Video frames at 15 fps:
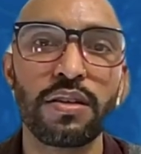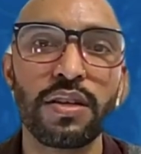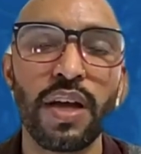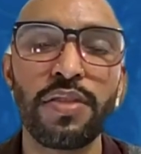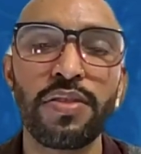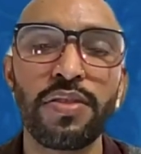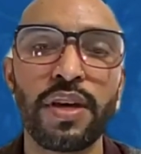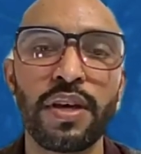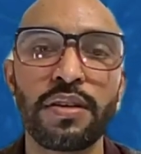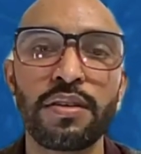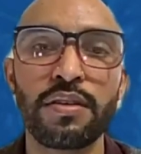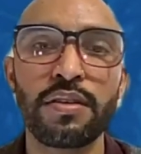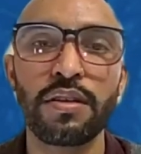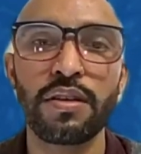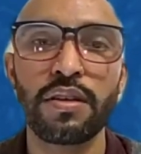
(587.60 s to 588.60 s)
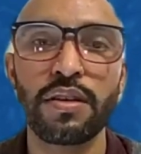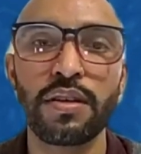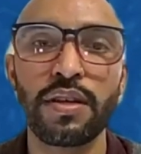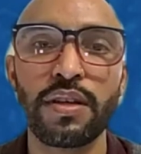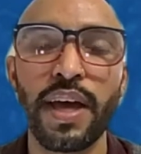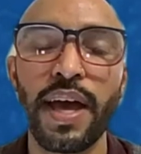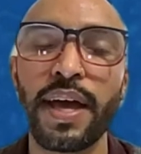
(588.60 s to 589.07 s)
And then
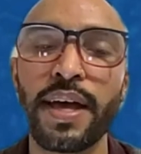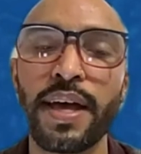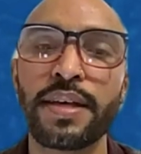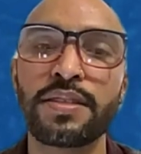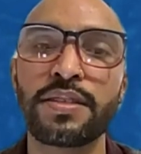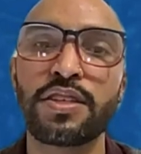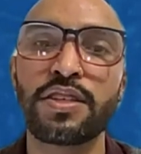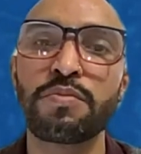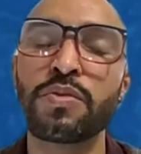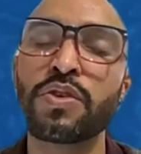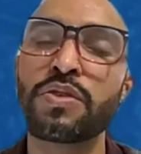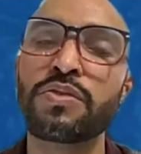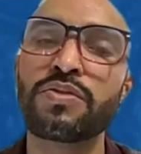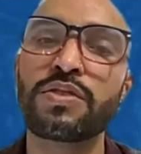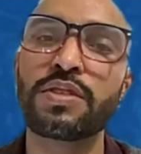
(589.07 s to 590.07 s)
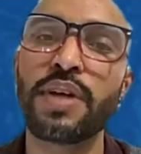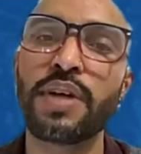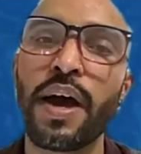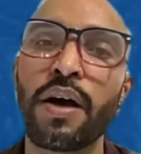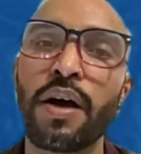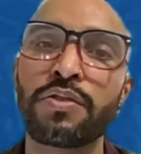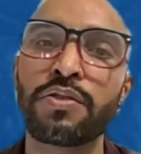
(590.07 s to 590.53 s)
as this moves
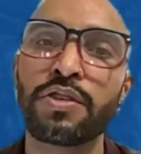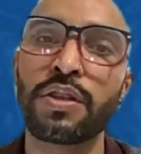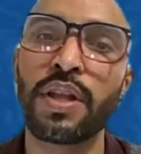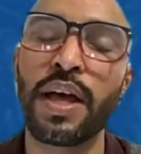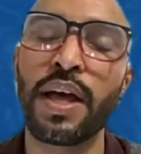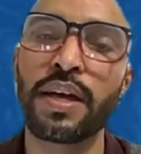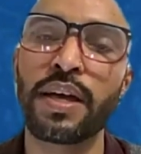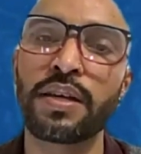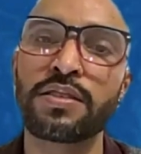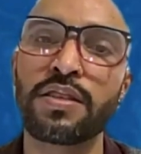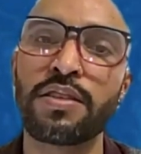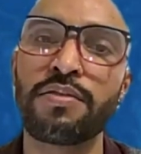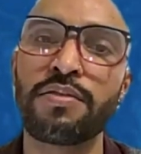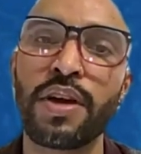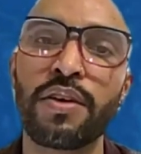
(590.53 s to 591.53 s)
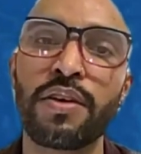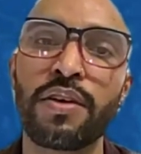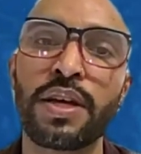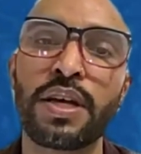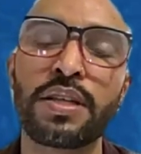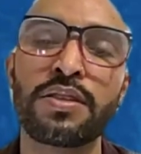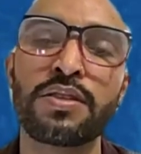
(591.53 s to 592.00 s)
down your legs to the
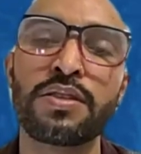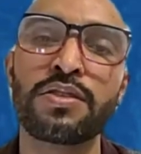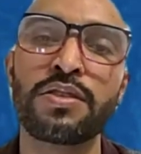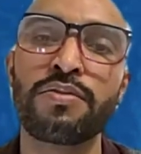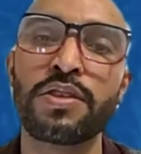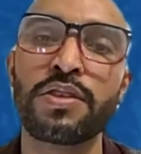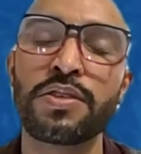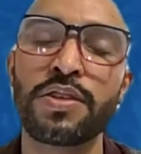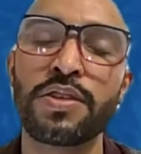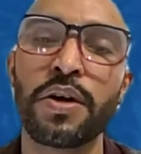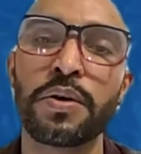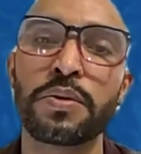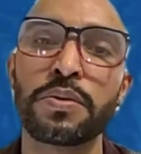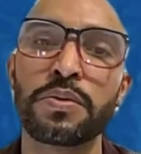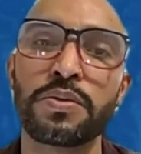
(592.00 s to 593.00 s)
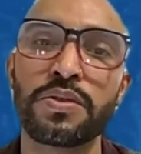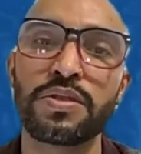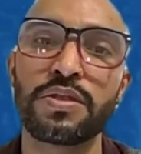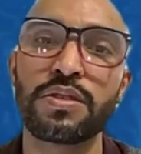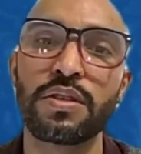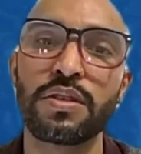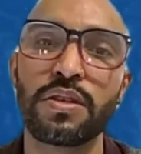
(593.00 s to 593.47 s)
very ends of the toes,
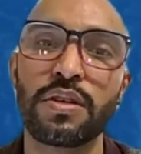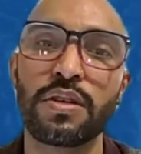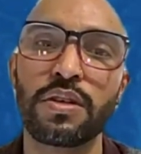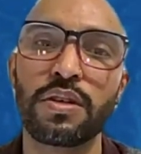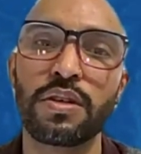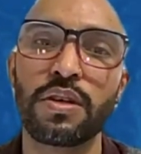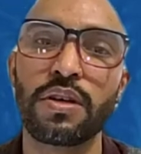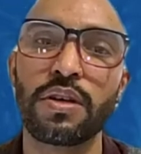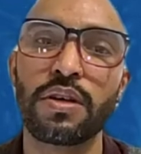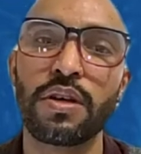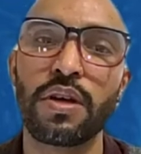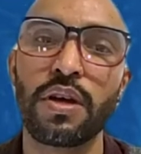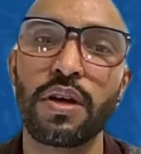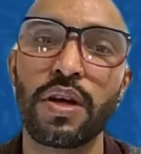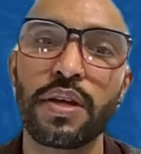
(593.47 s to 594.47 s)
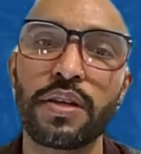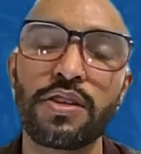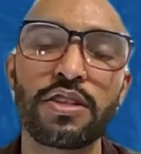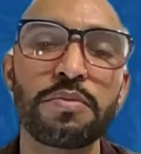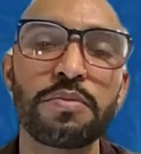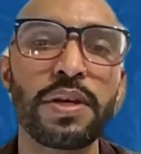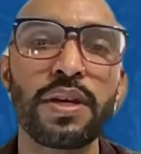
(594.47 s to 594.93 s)

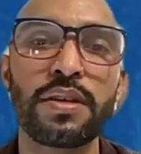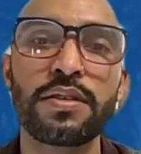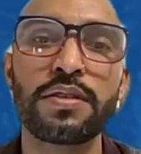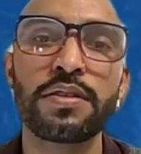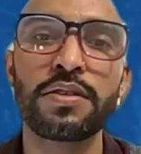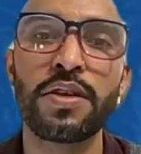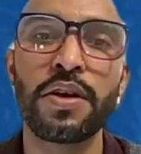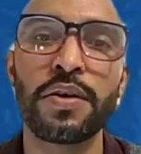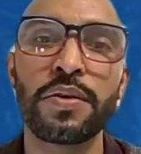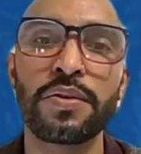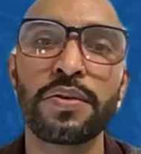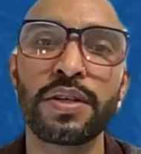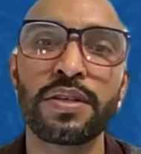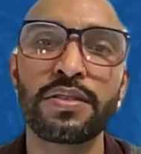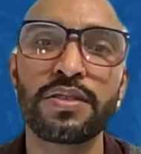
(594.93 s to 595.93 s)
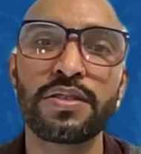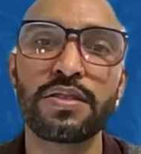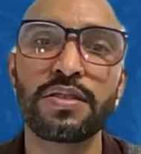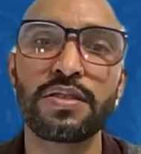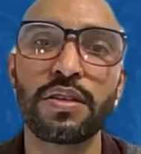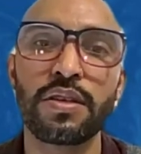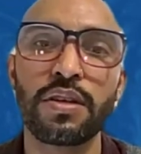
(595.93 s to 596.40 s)
just begin to
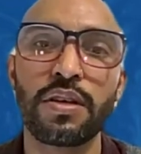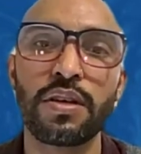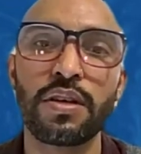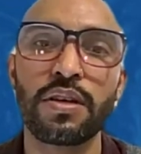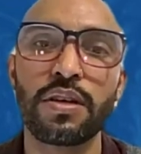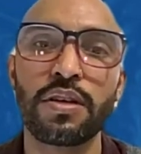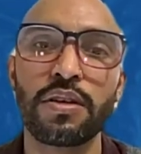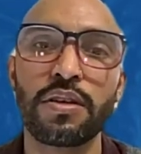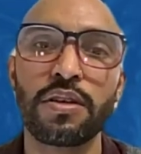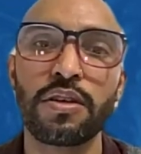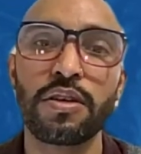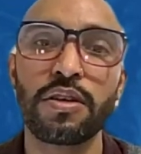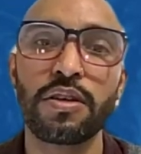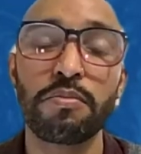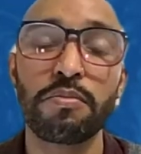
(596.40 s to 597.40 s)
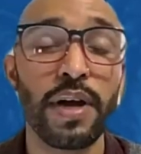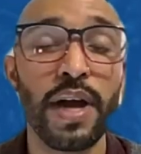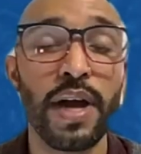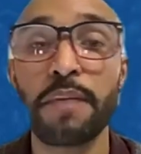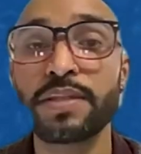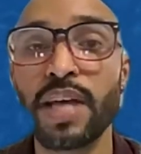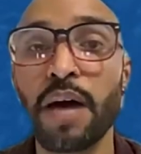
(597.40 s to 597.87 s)
notice
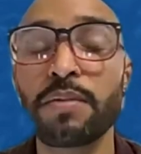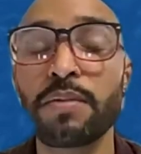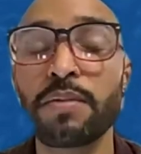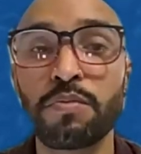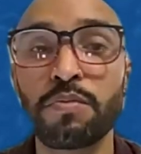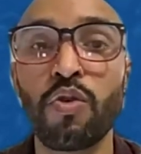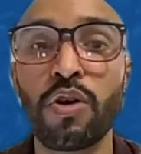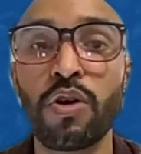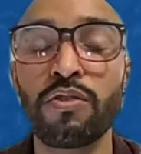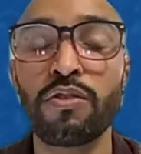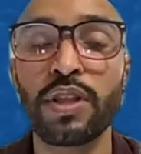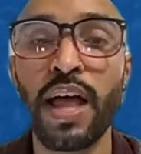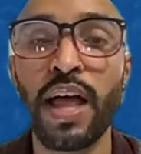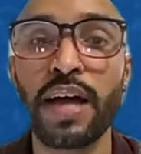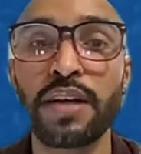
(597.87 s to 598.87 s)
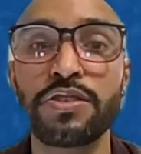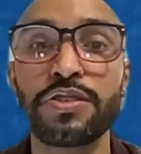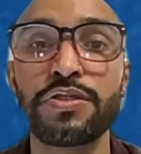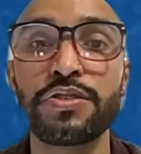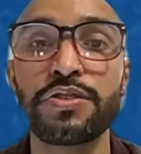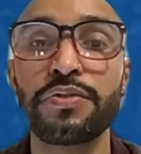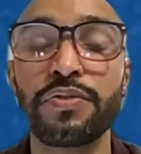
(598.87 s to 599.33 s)
perhaps how much more relaxed
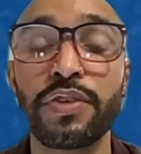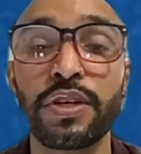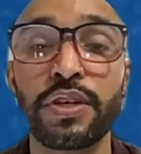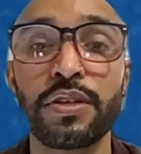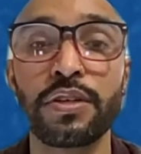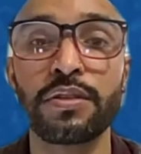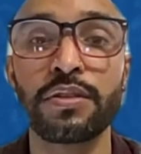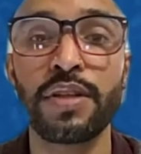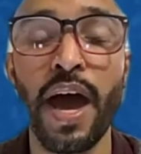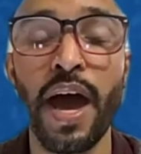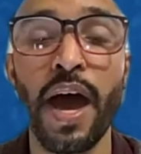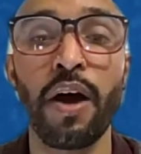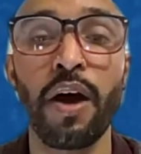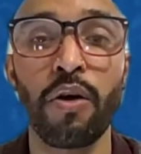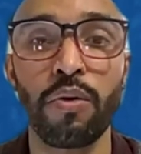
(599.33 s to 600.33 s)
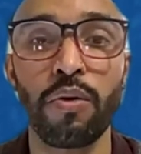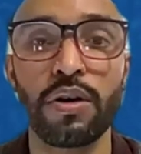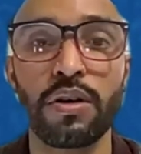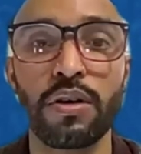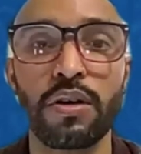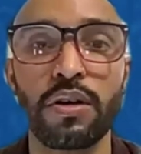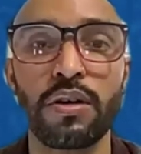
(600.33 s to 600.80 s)
you feel now
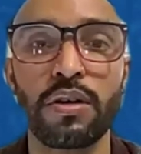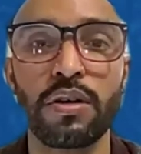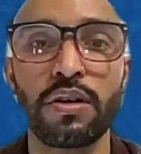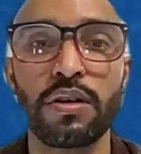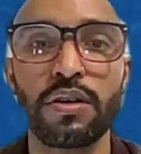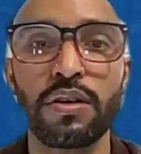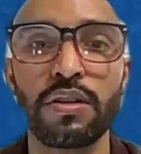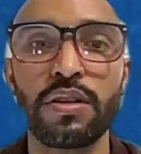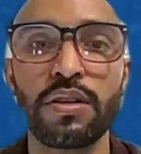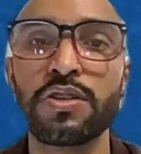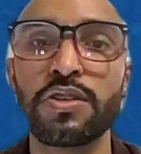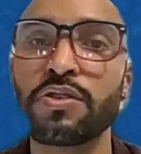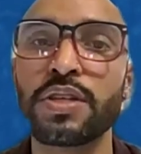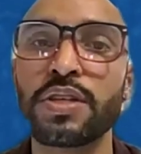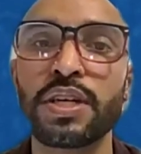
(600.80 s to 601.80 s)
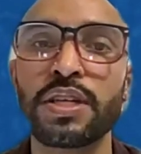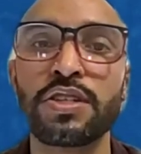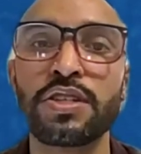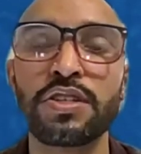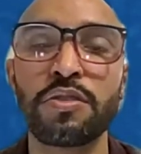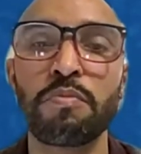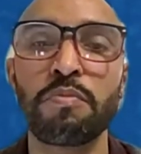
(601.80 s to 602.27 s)
than you did
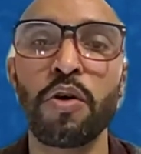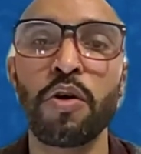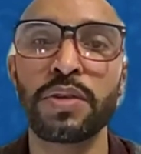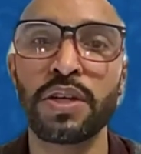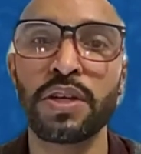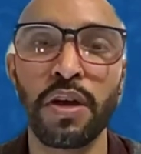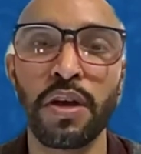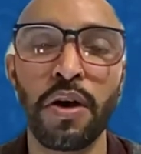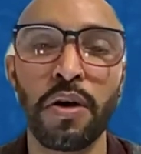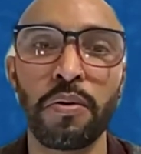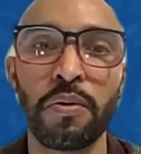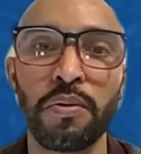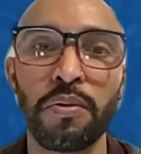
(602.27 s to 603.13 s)
just a moment ago.